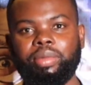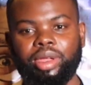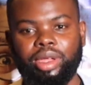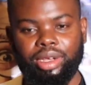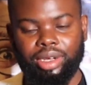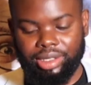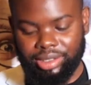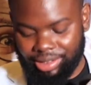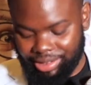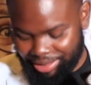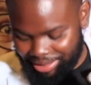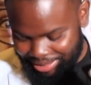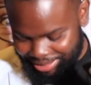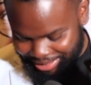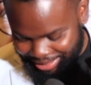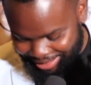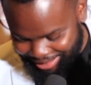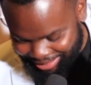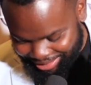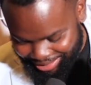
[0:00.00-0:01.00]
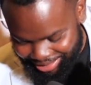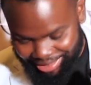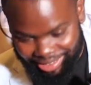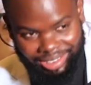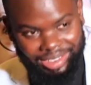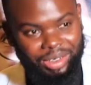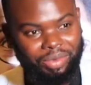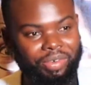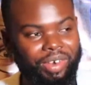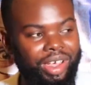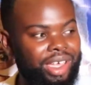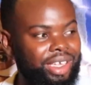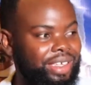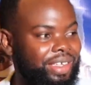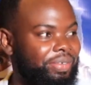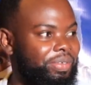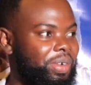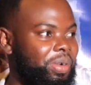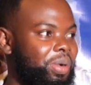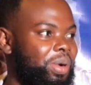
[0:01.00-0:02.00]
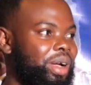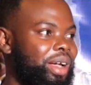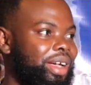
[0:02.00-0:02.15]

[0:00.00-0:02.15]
mi hata sikuvangi hivi